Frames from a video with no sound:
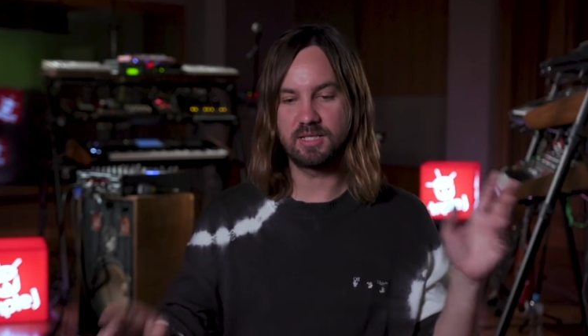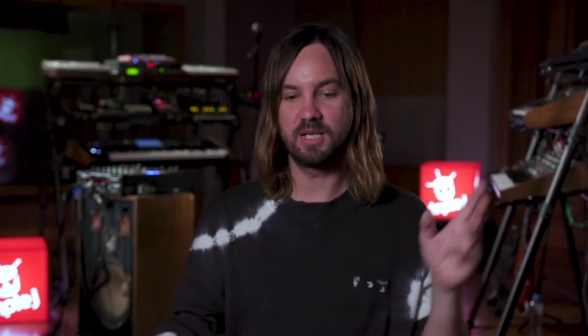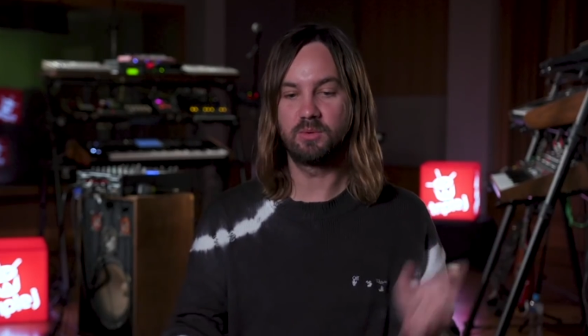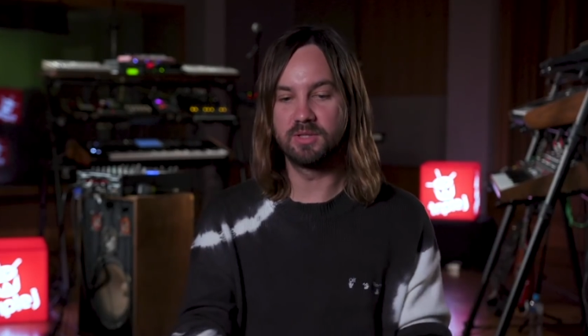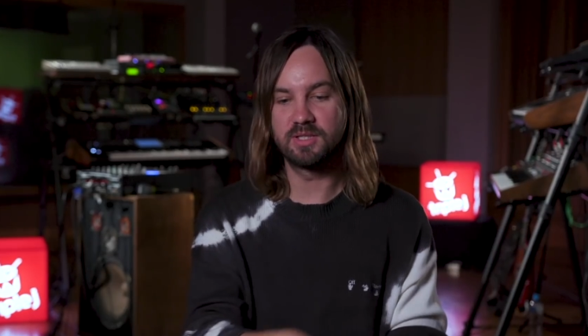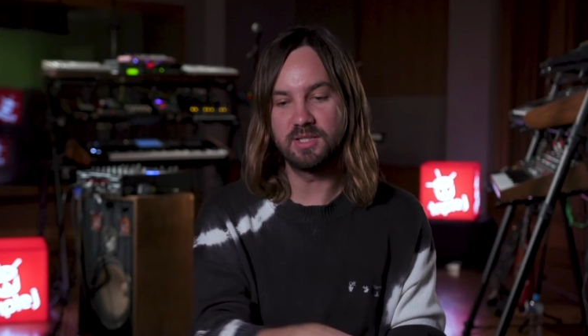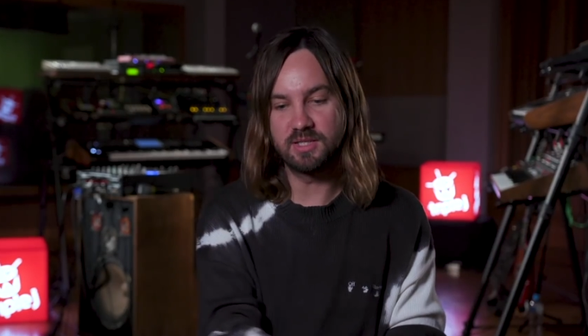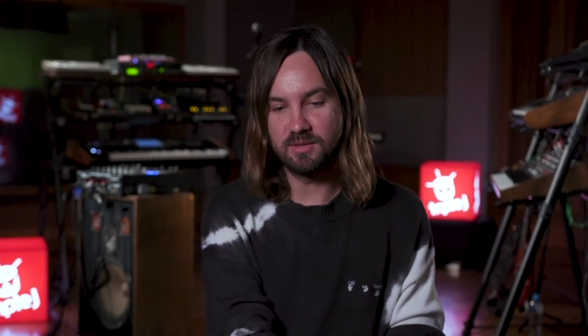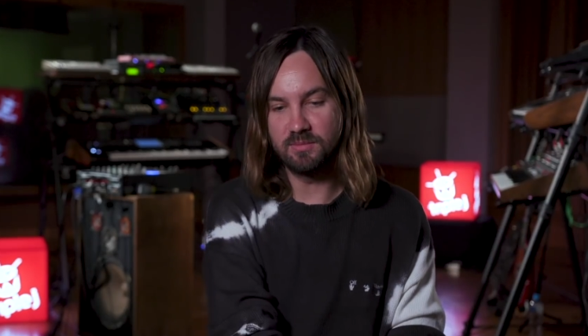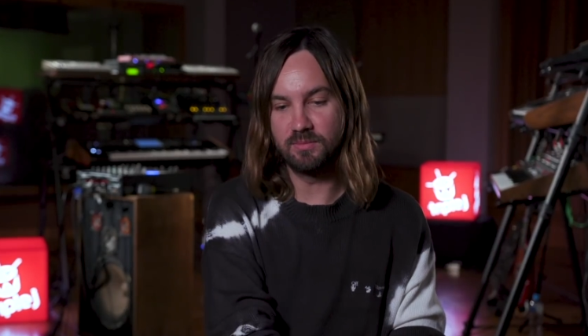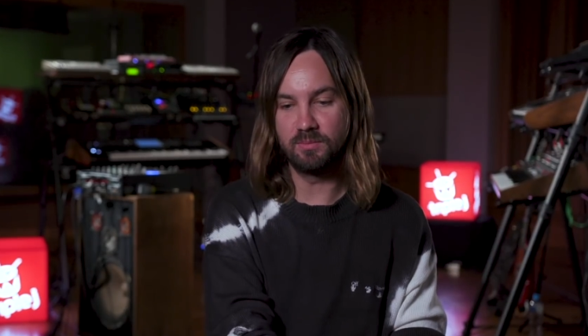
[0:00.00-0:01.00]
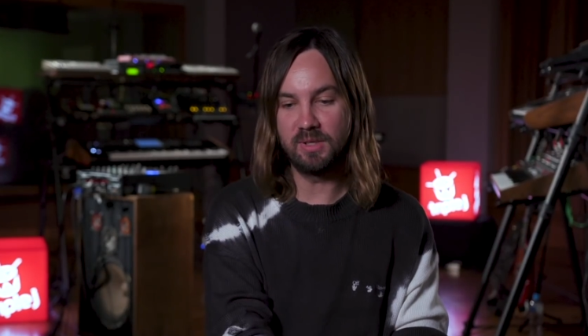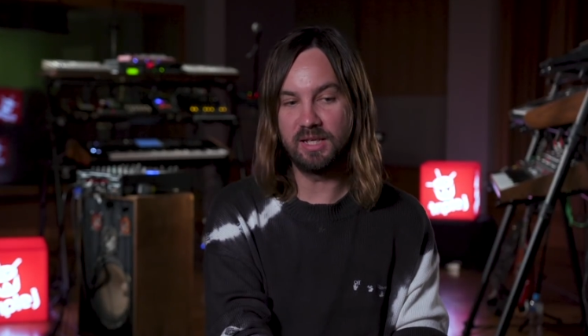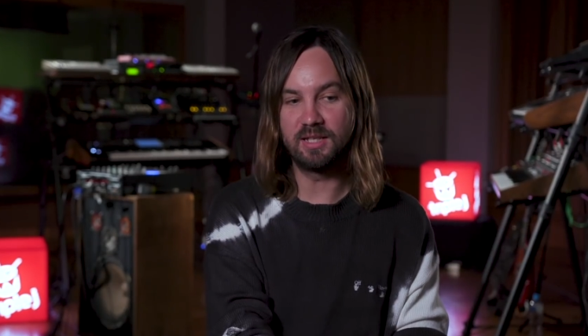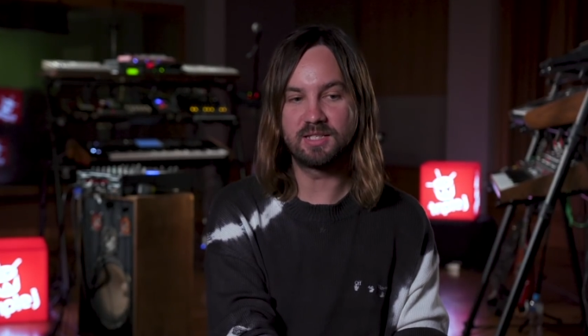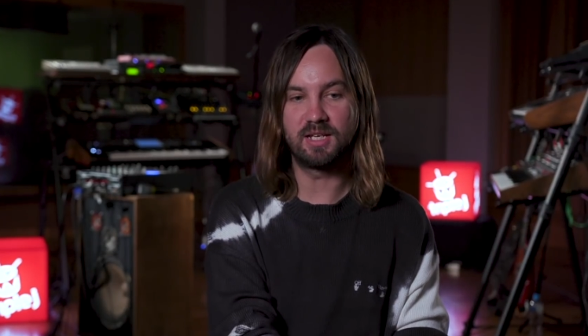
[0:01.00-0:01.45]
sequences and
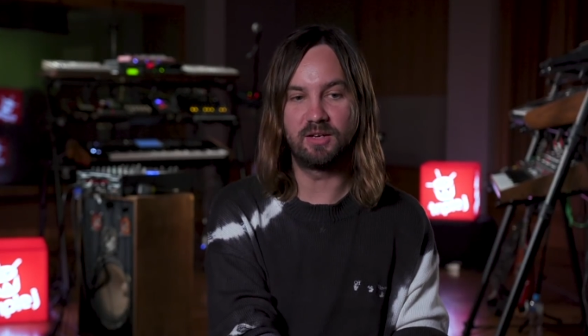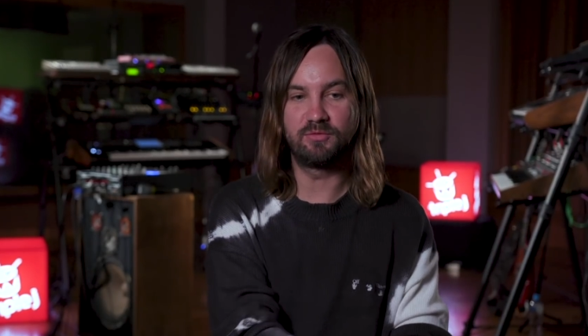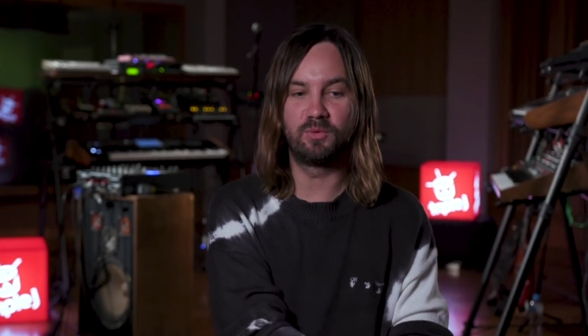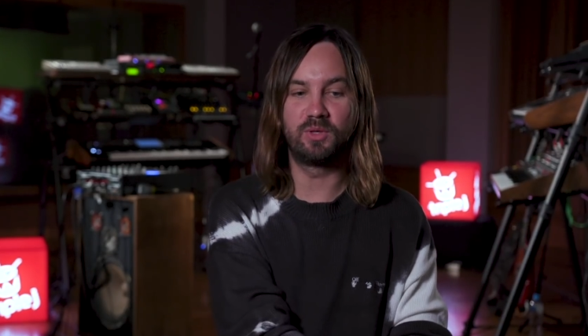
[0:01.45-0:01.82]
MIDI and stuff.